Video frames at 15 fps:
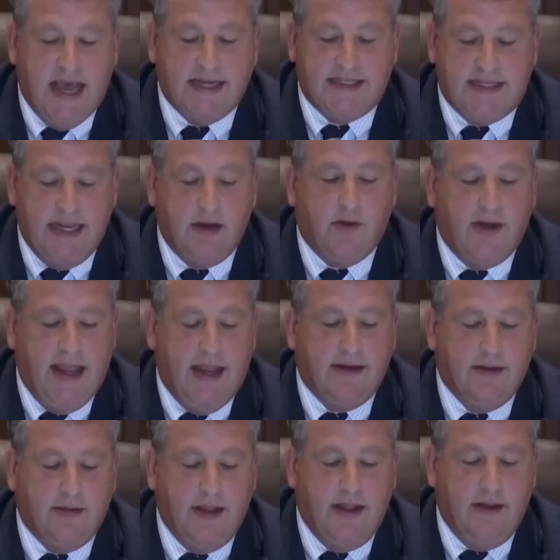has single
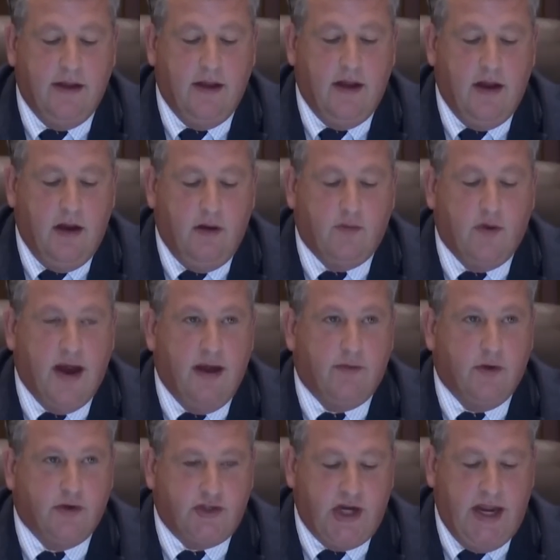handedly
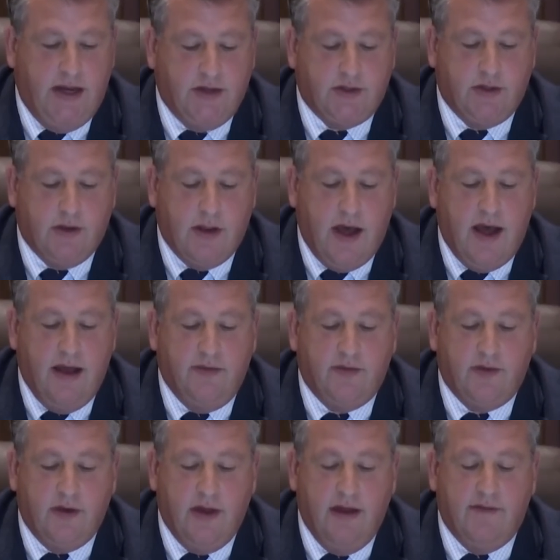forever changed the
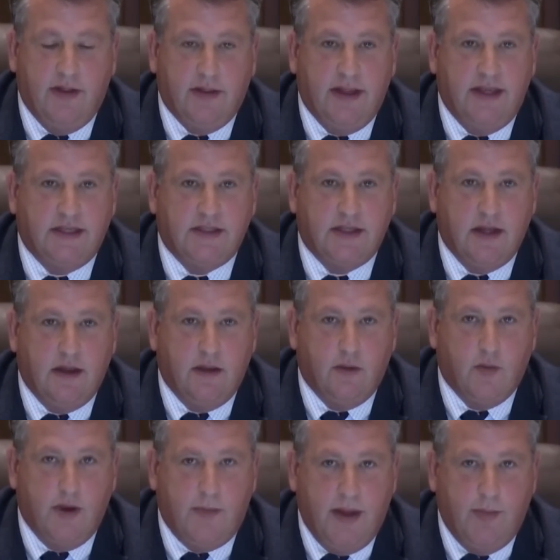lives of at least
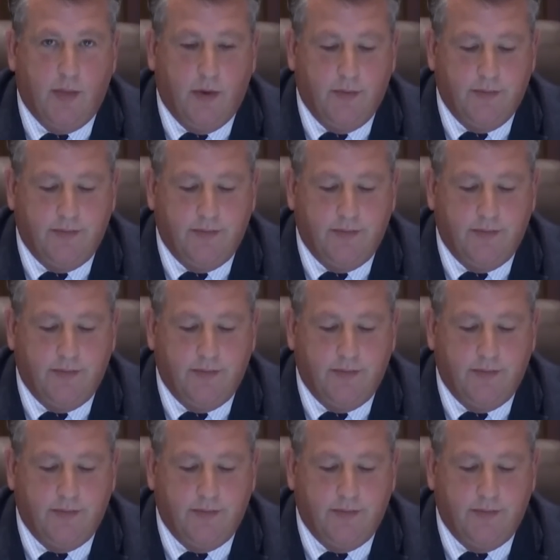three people.